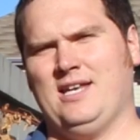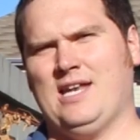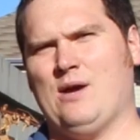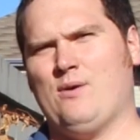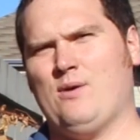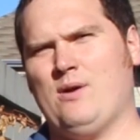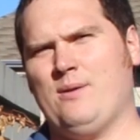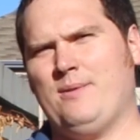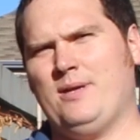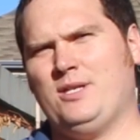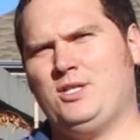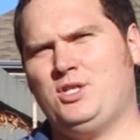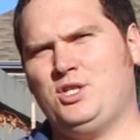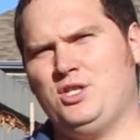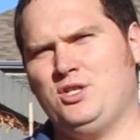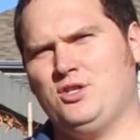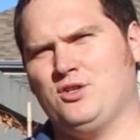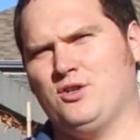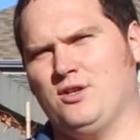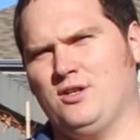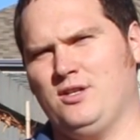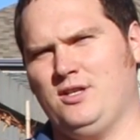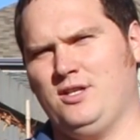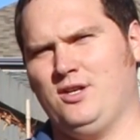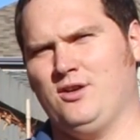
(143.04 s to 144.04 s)
Now I
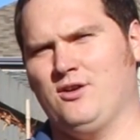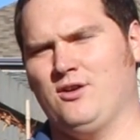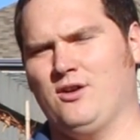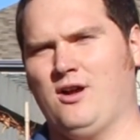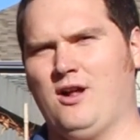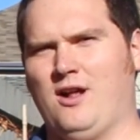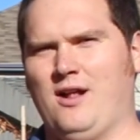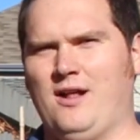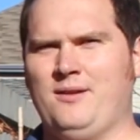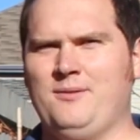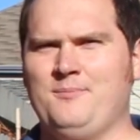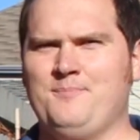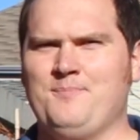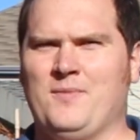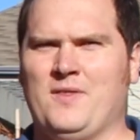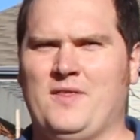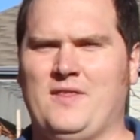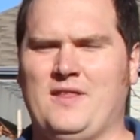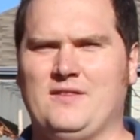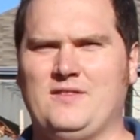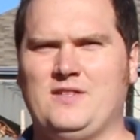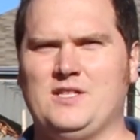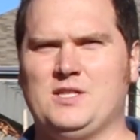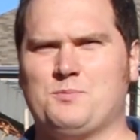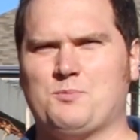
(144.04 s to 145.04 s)
mentioned earlier on
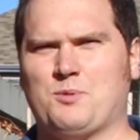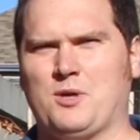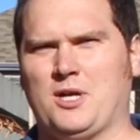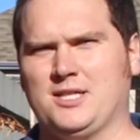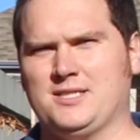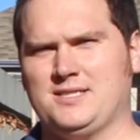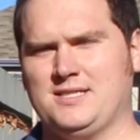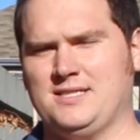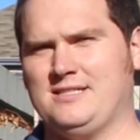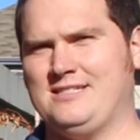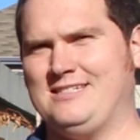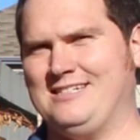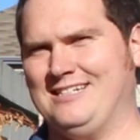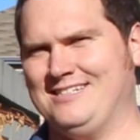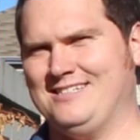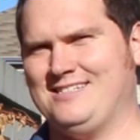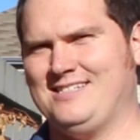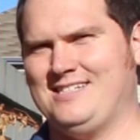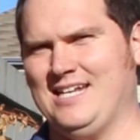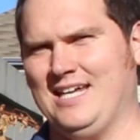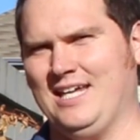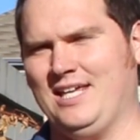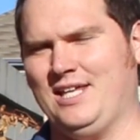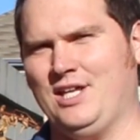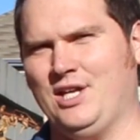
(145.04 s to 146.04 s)
that this process
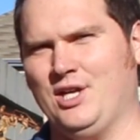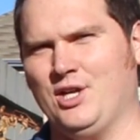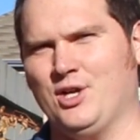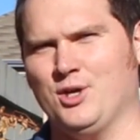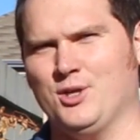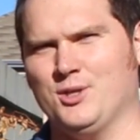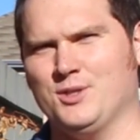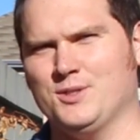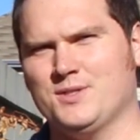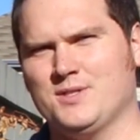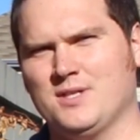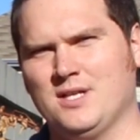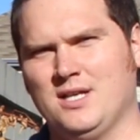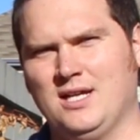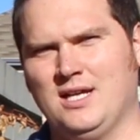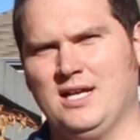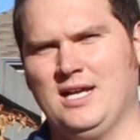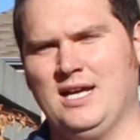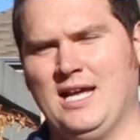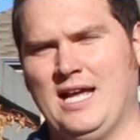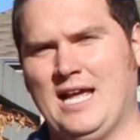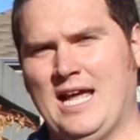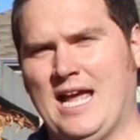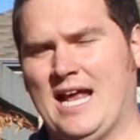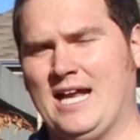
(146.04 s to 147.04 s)
does take years,
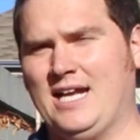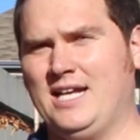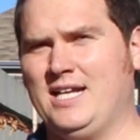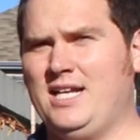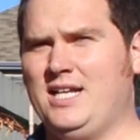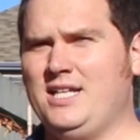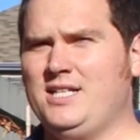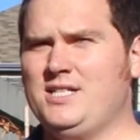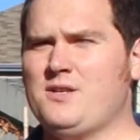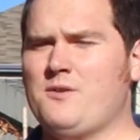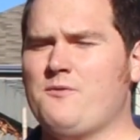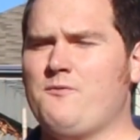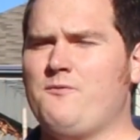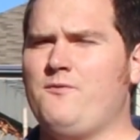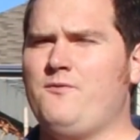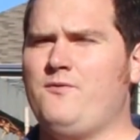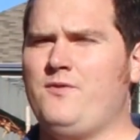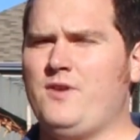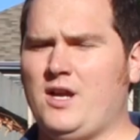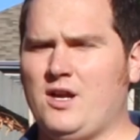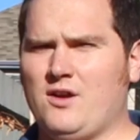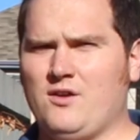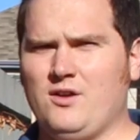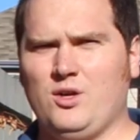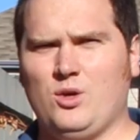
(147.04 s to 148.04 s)
and it is a
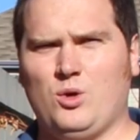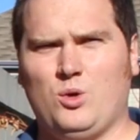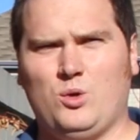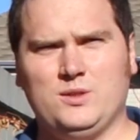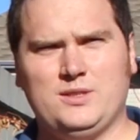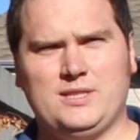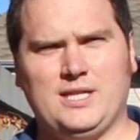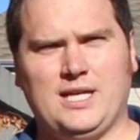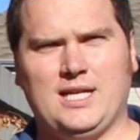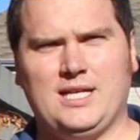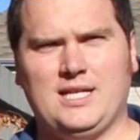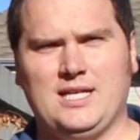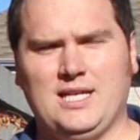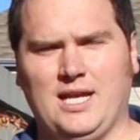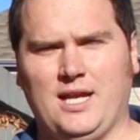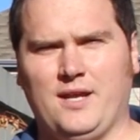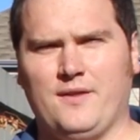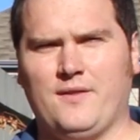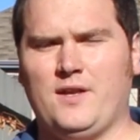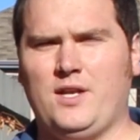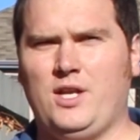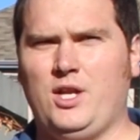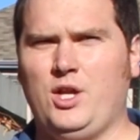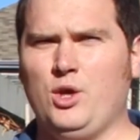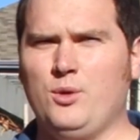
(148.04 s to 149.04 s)
very old technique
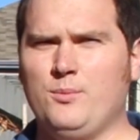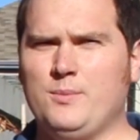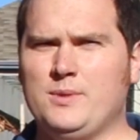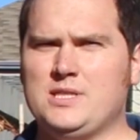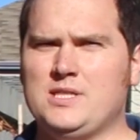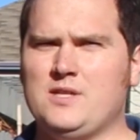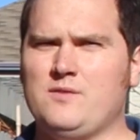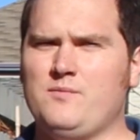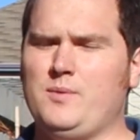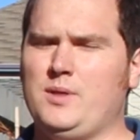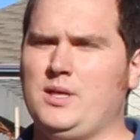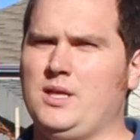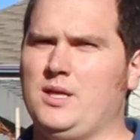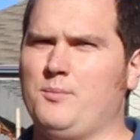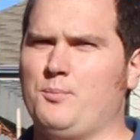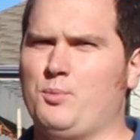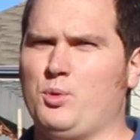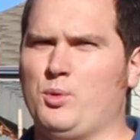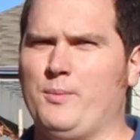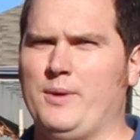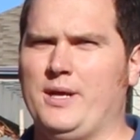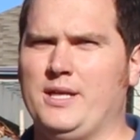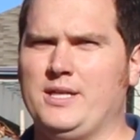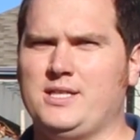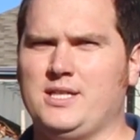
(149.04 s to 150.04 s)
that humans have been
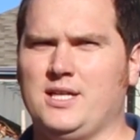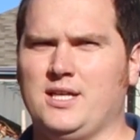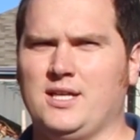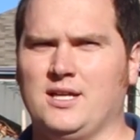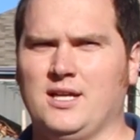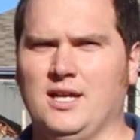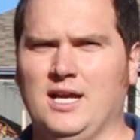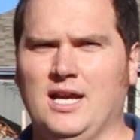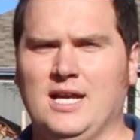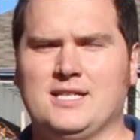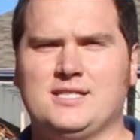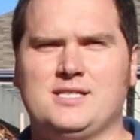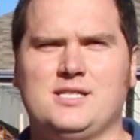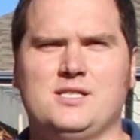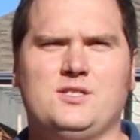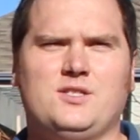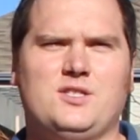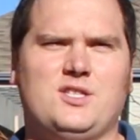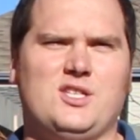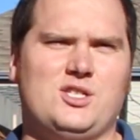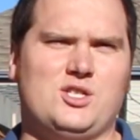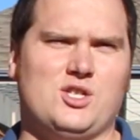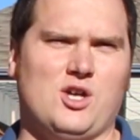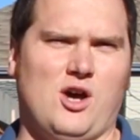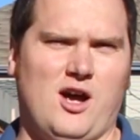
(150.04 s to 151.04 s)
implementing
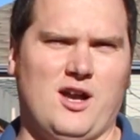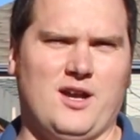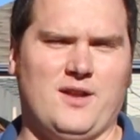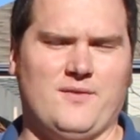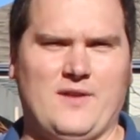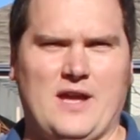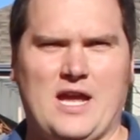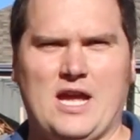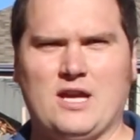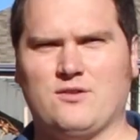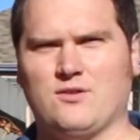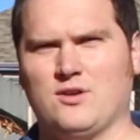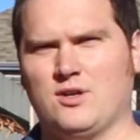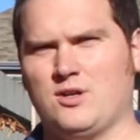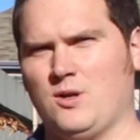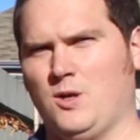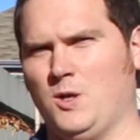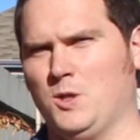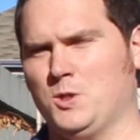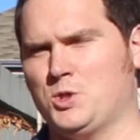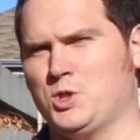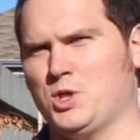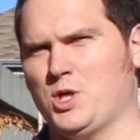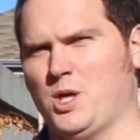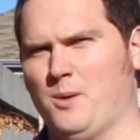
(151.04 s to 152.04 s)
since the dawn of
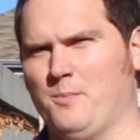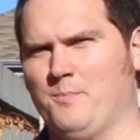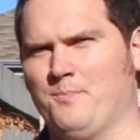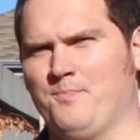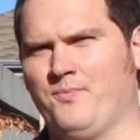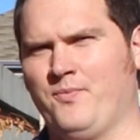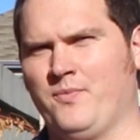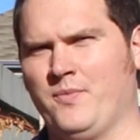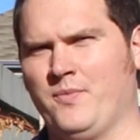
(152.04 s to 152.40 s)
agriculture.